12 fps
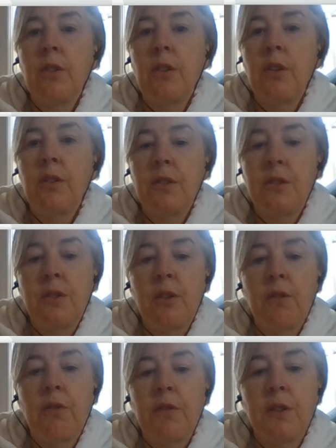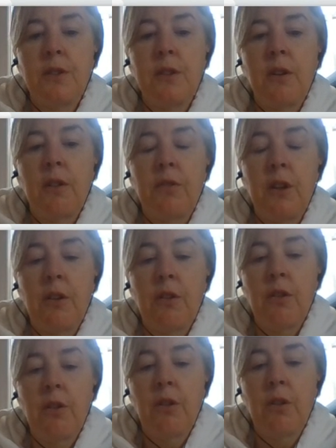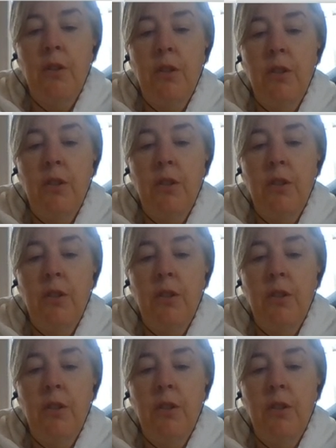on the surface of the earth.